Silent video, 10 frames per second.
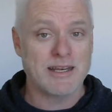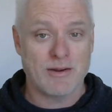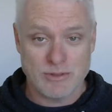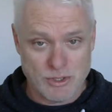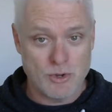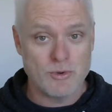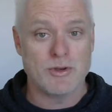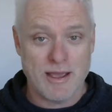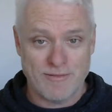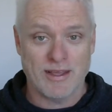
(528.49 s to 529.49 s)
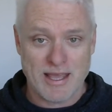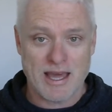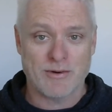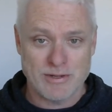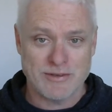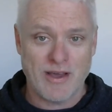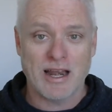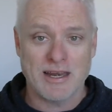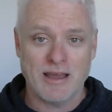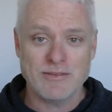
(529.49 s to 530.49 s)
there is two definite categories of
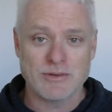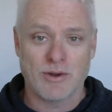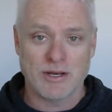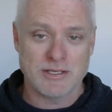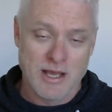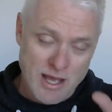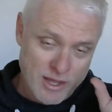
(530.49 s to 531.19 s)
Harley Davidson riders,